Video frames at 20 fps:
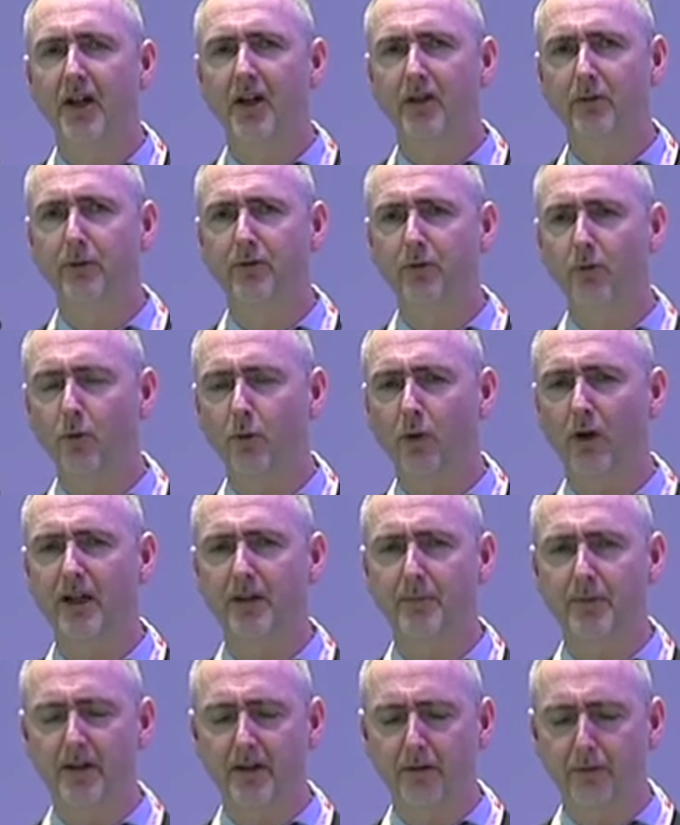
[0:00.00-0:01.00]
So we've done
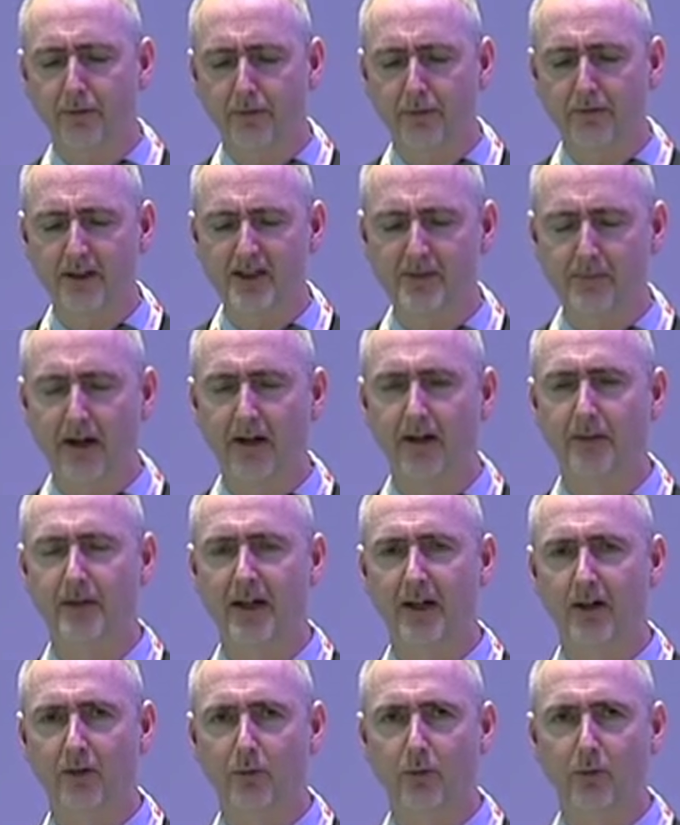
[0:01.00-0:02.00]
quite a bit of
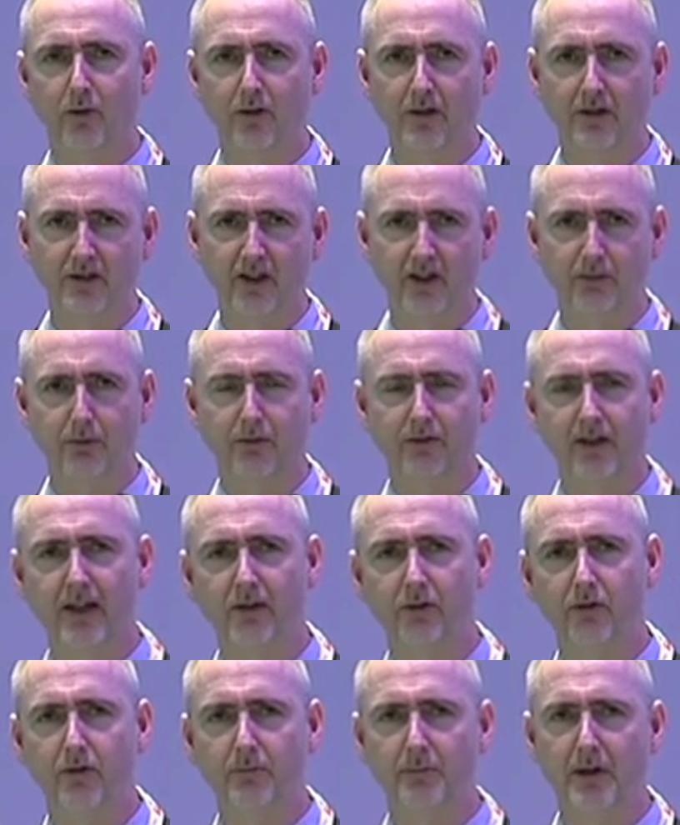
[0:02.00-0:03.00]
experimental work on this. We've
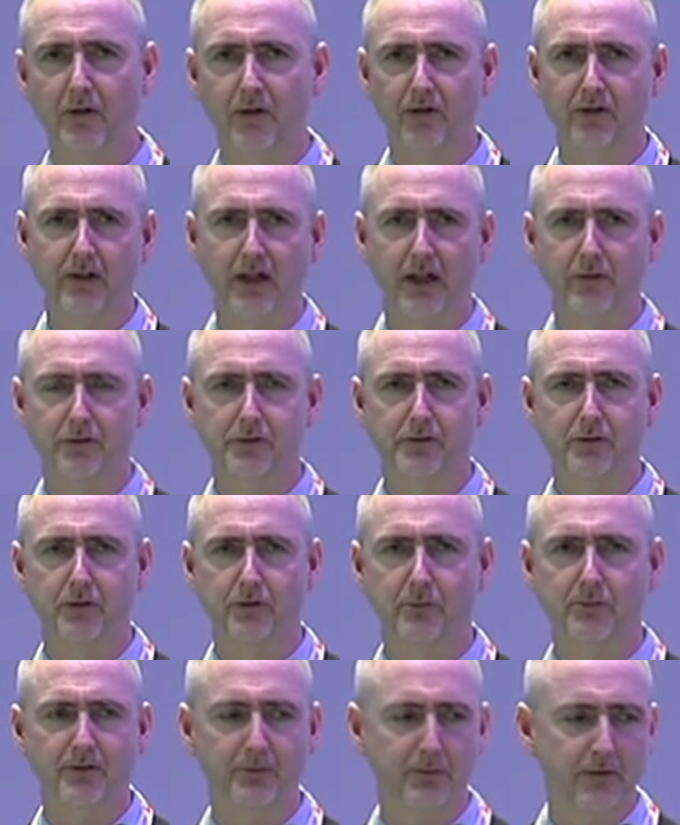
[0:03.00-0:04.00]
taken some out of service
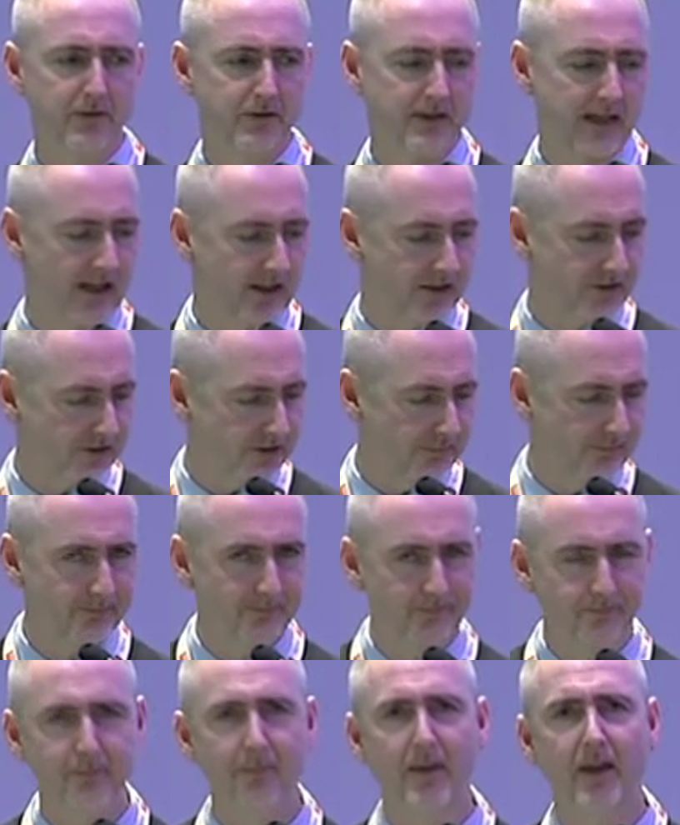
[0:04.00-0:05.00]
rooms and we've challenged them
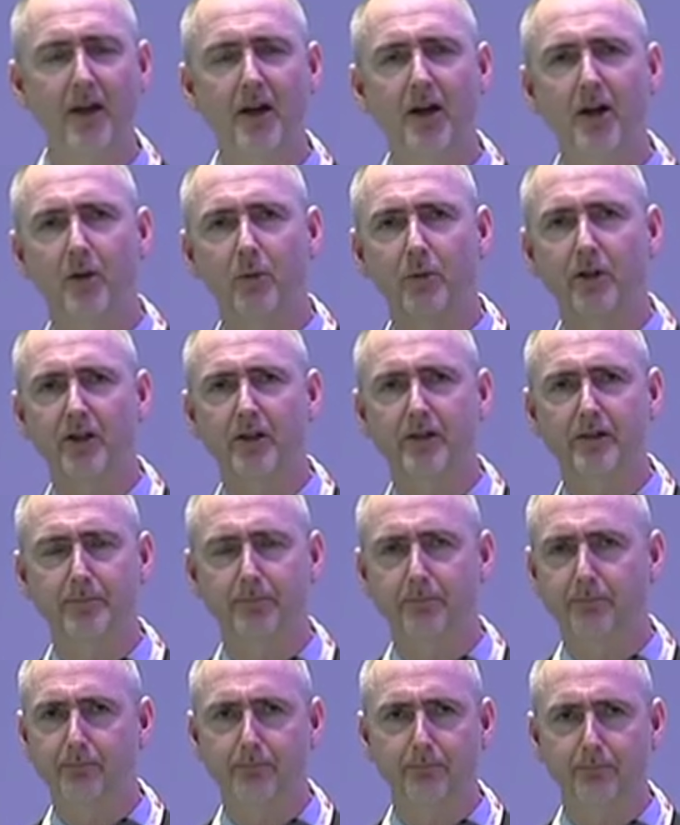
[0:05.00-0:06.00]
with
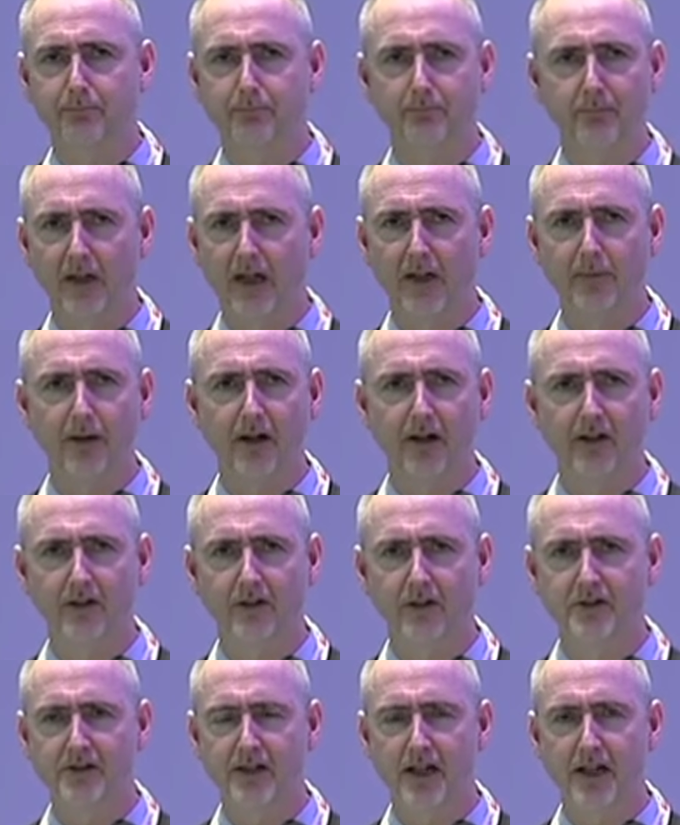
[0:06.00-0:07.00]

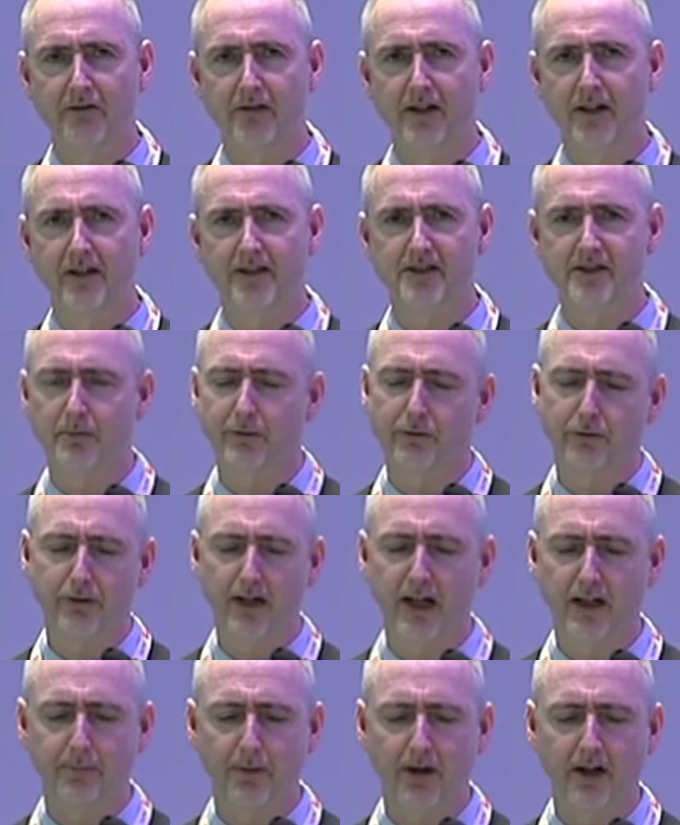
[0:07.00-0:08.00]
particle generators, and we've
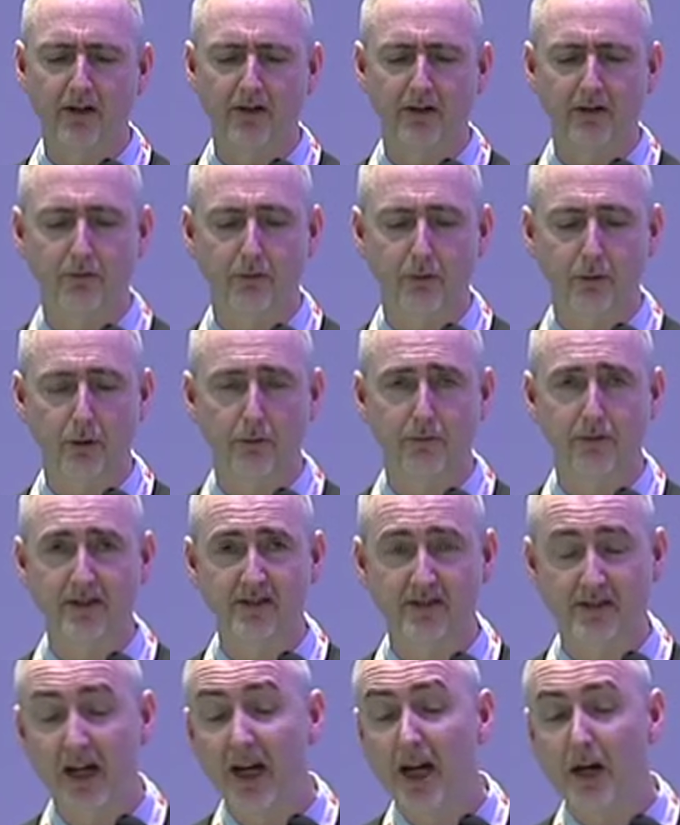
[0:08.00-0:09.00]
tracked particle
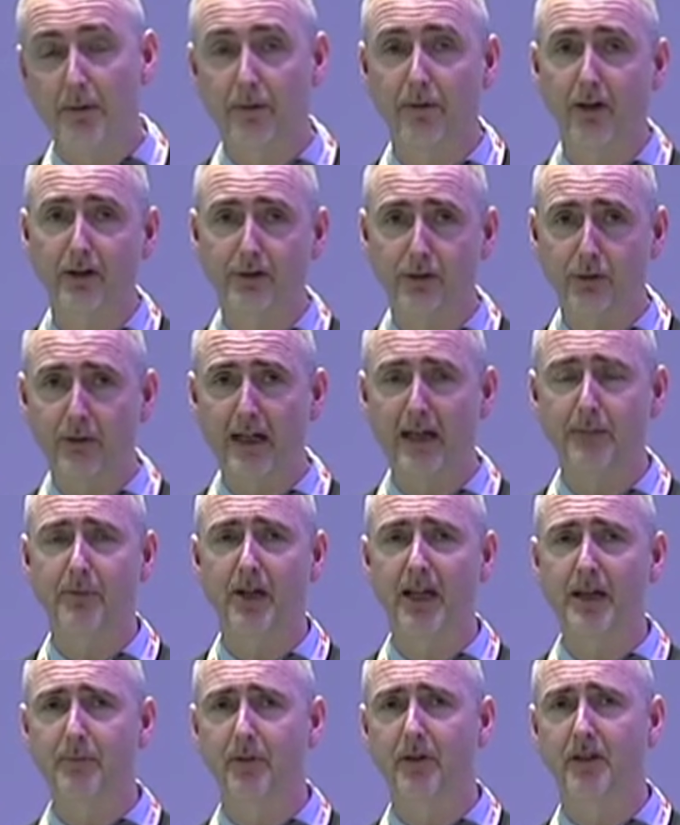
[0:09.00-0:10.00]
recoveries. We've also let
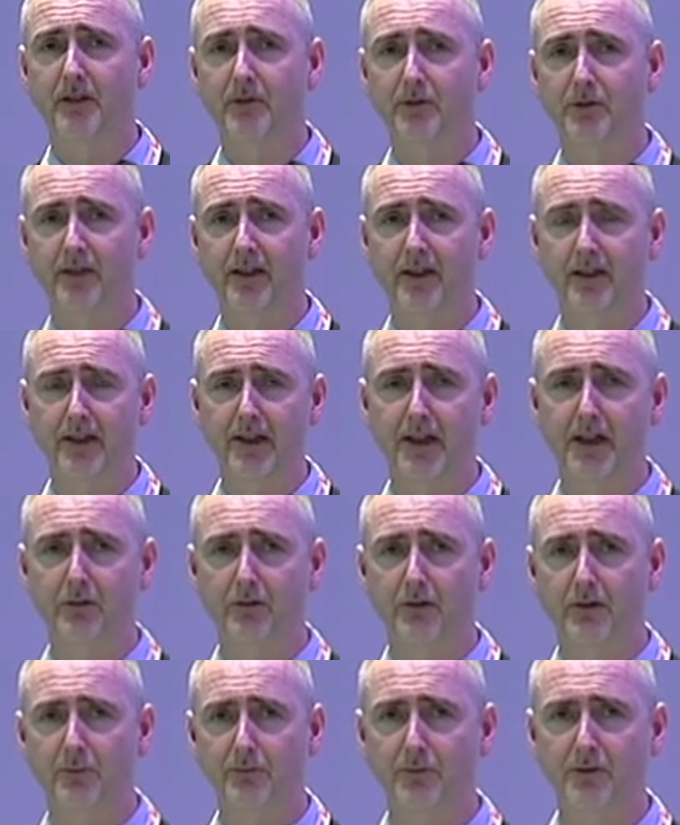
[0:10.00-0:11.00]
people loose in clean
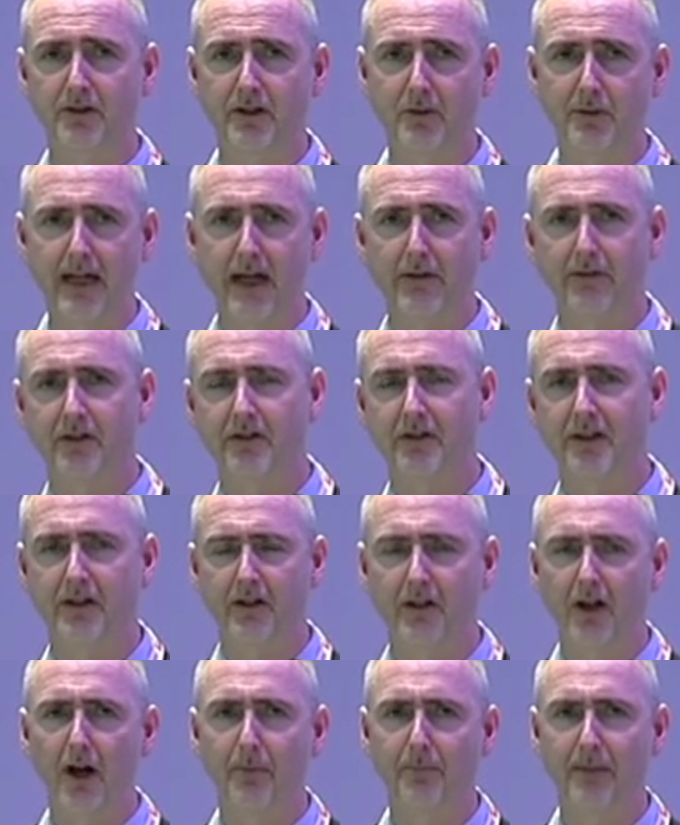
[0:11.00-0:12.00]
rooms, doing everything that
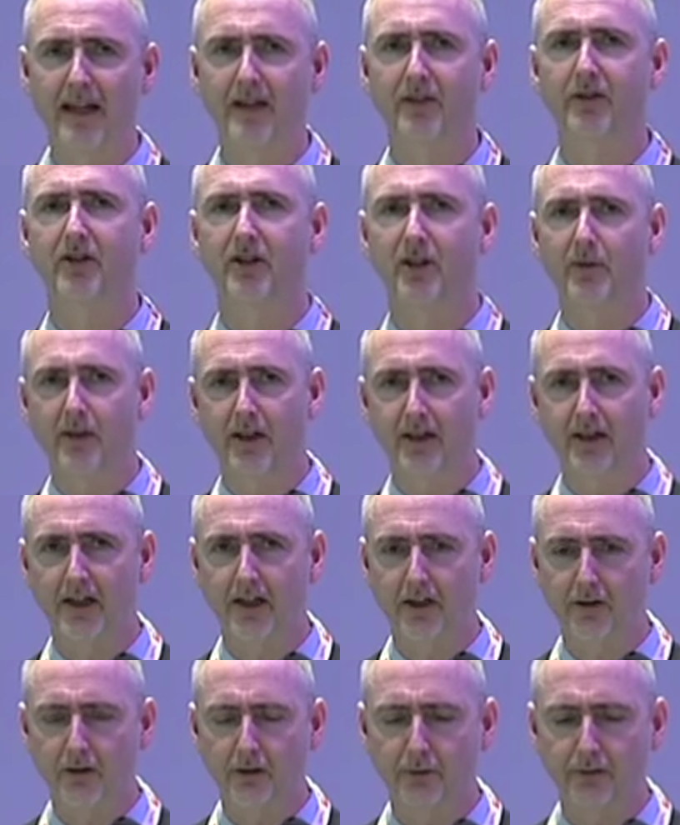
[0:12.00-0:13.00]
are not meant to do in
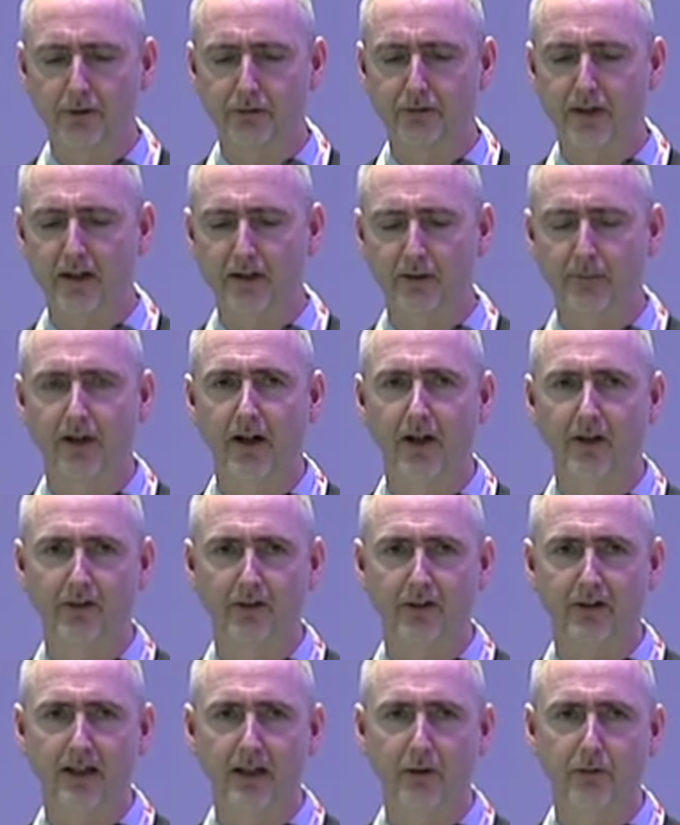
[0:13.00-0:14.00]
clean rooms, and track the
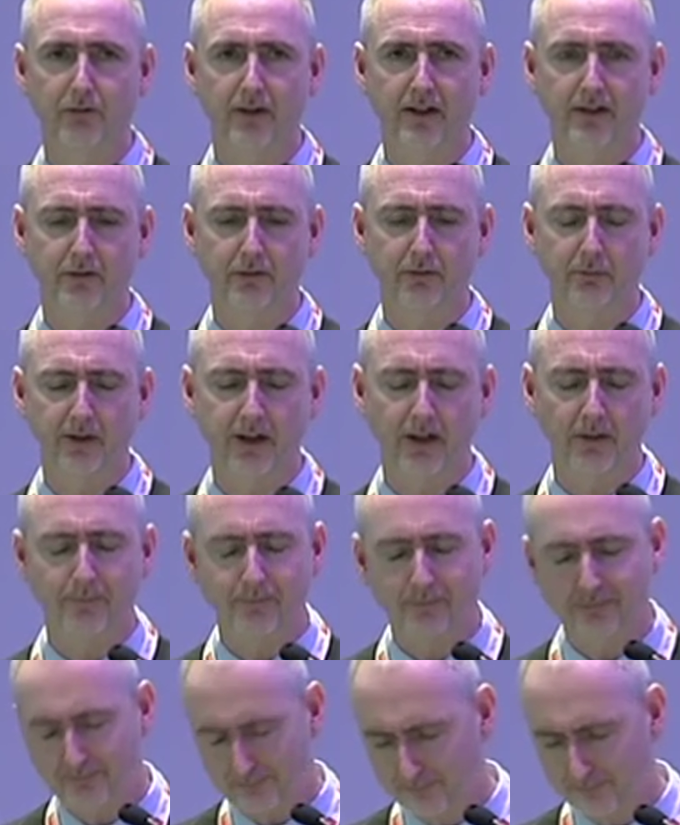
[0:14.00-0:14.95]
particle count rates from there.